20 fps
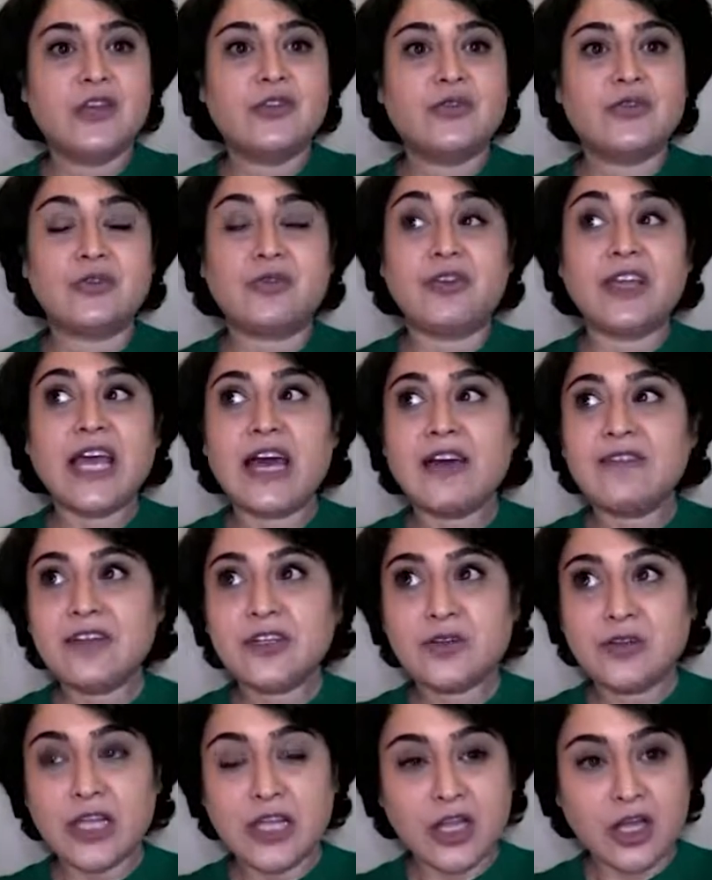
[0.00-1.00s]
Do we have a
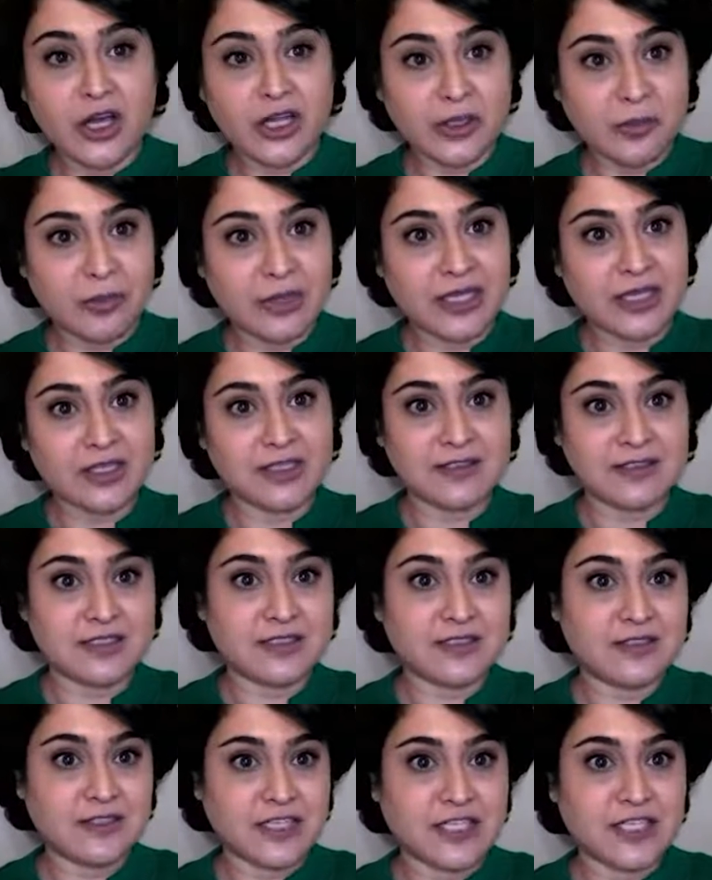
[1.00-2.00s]

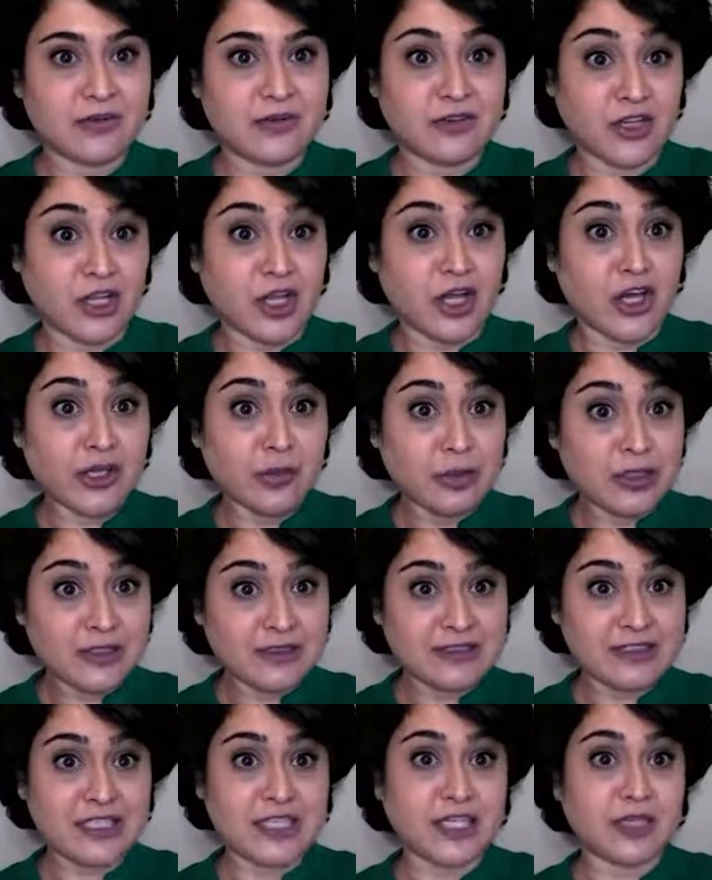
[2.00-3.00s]
reliable
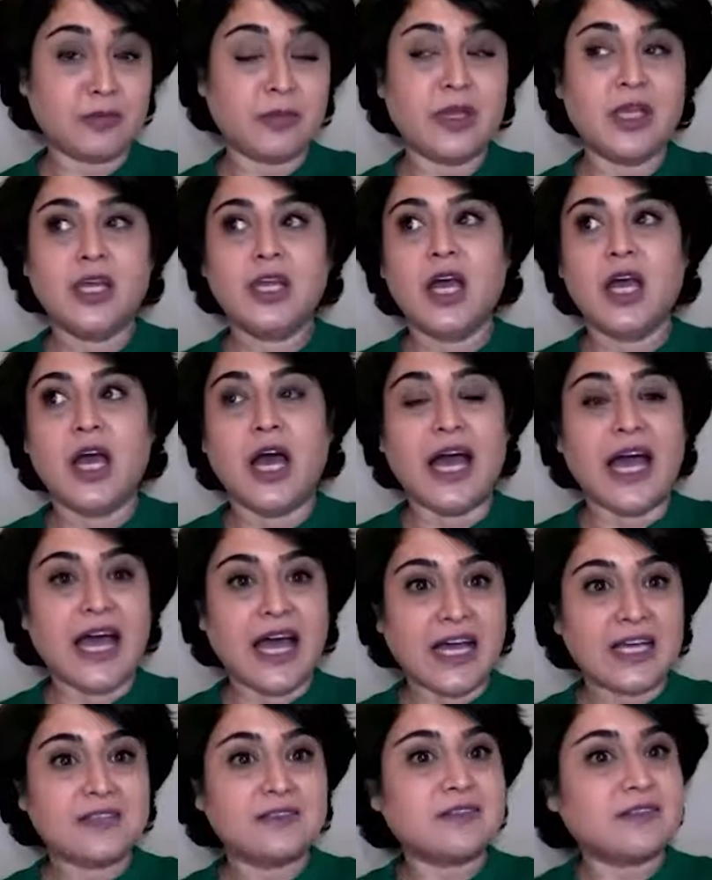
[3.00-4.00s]
team
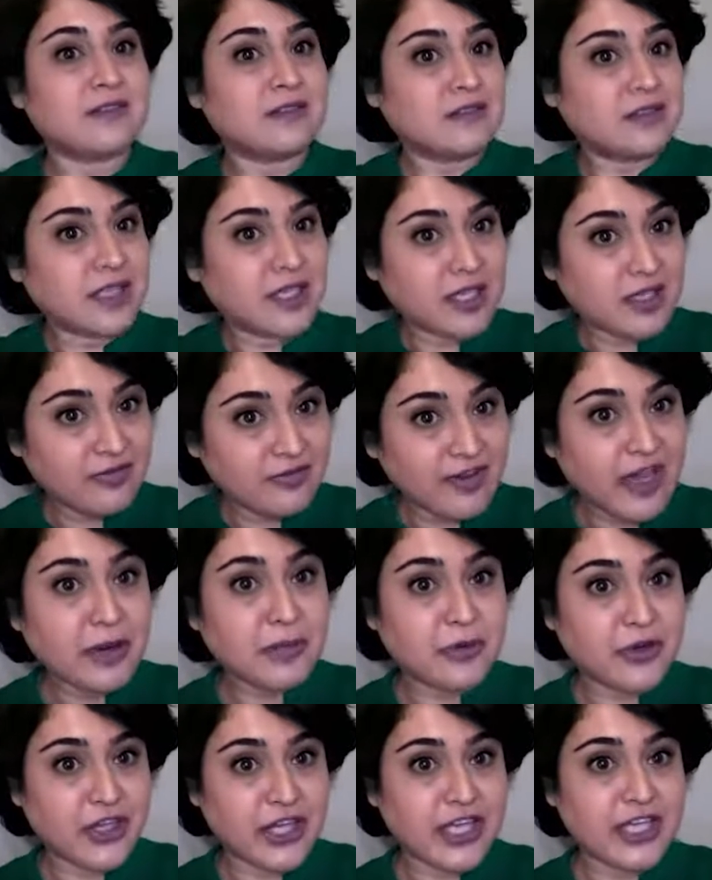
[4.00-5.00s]
at the
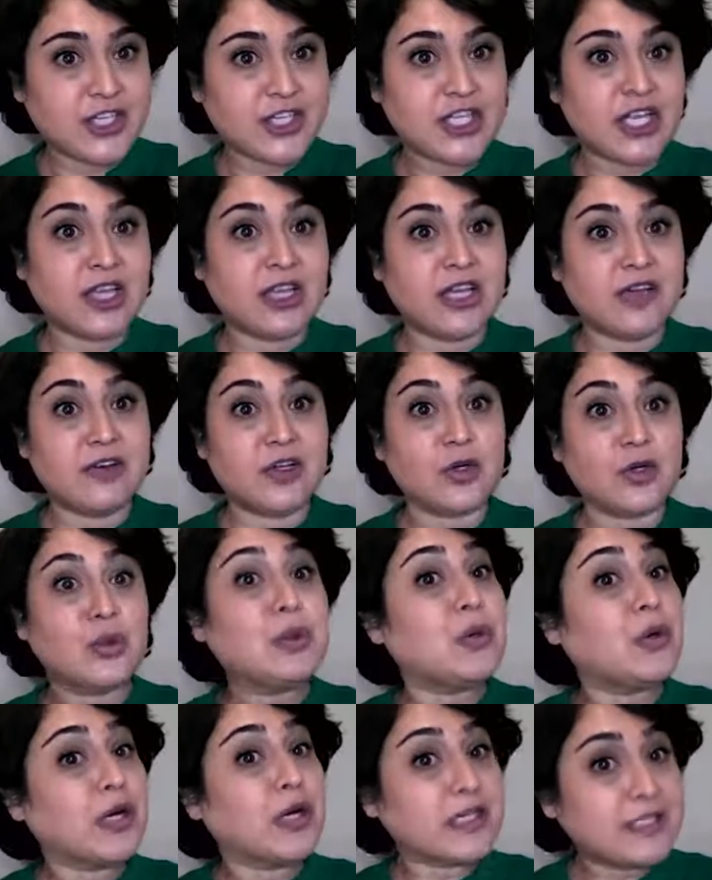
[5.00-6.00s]
fabrication level?
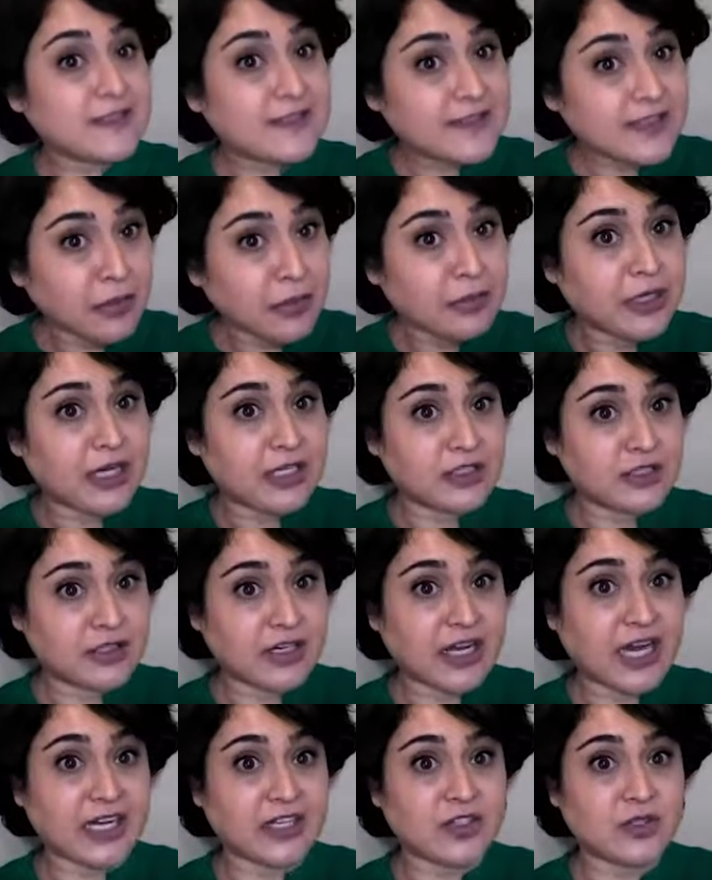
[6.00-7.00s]
Who are the
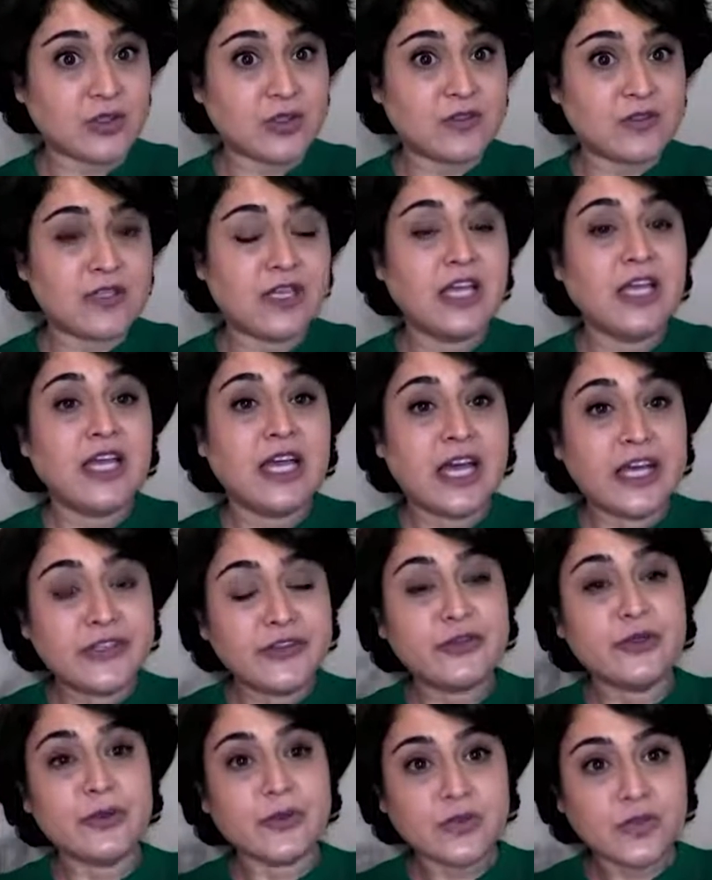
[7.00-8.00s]
subcontractors? And
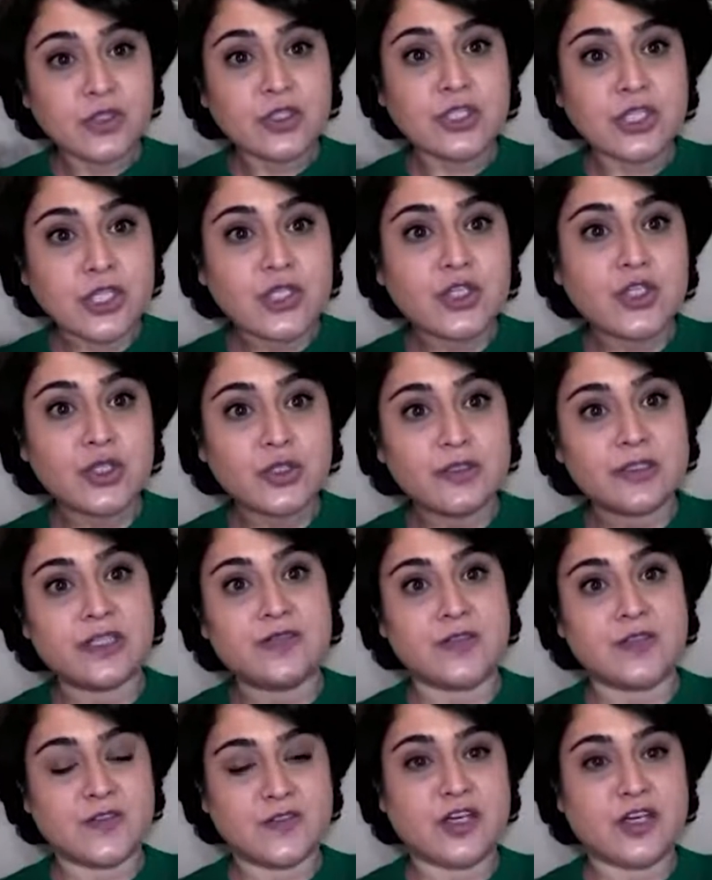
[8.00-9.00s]
those are the issues of
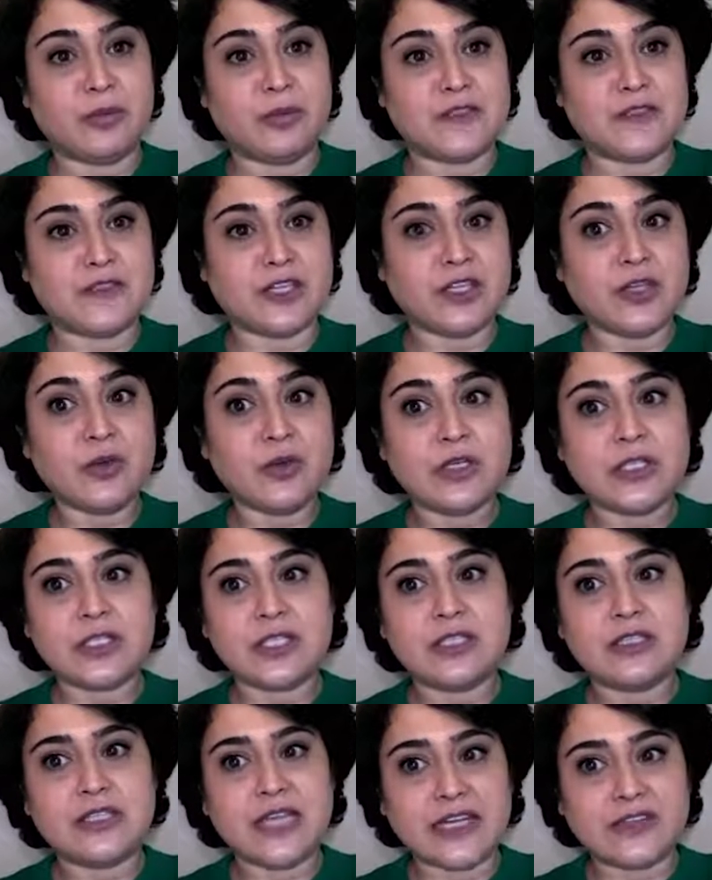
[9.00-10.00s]
the
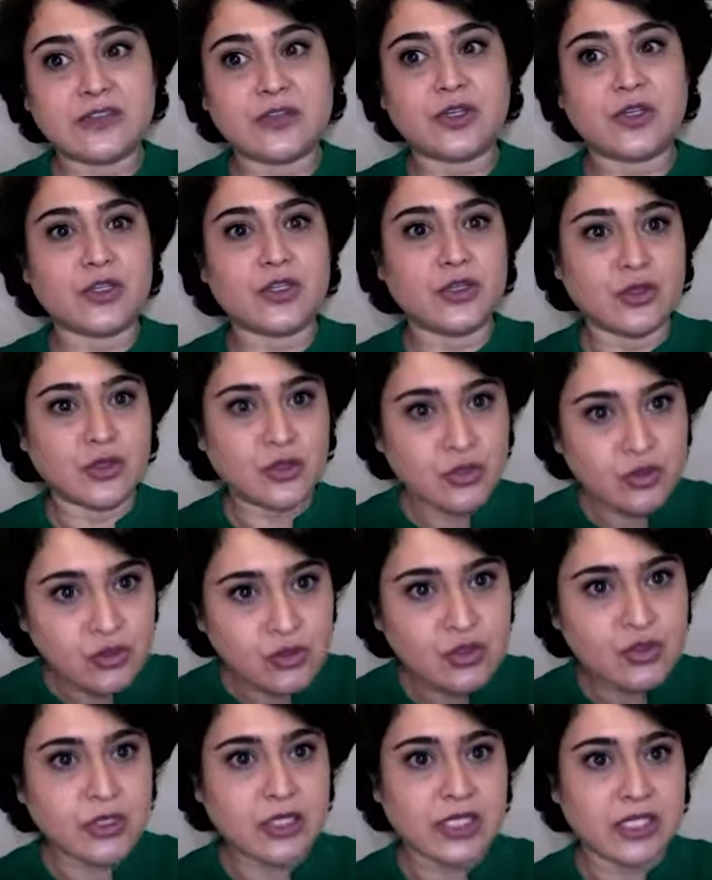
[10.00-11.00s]
cybersecurity that are
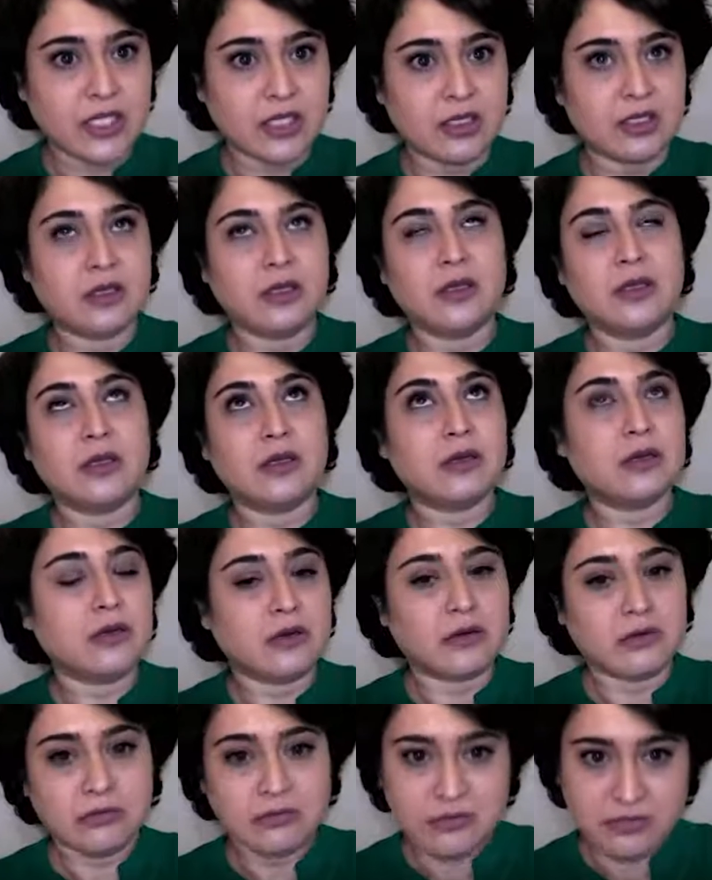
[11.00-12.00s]
usually
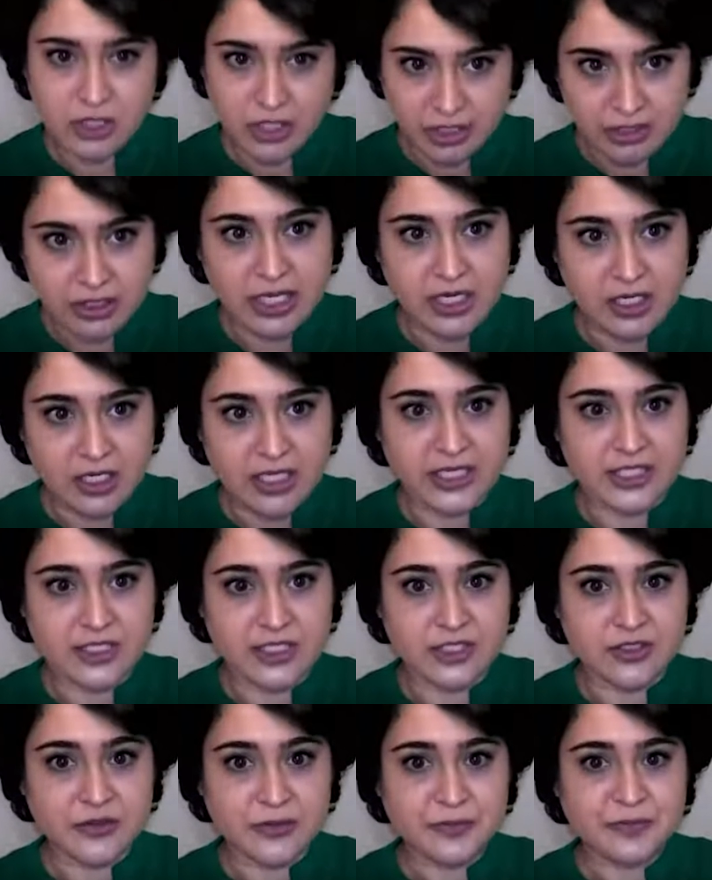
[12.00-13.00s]

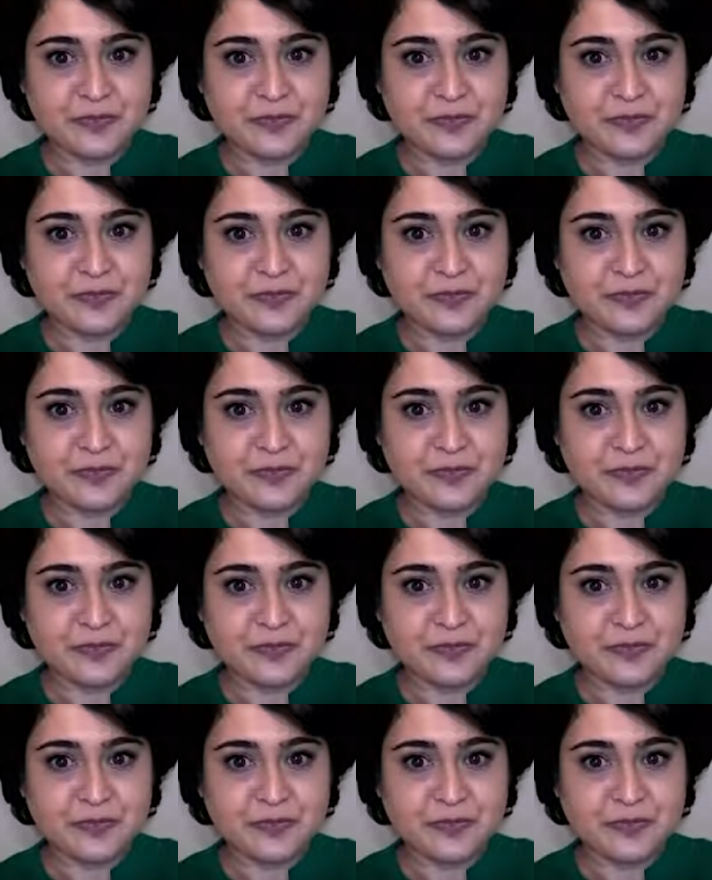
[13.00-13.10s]
neglected.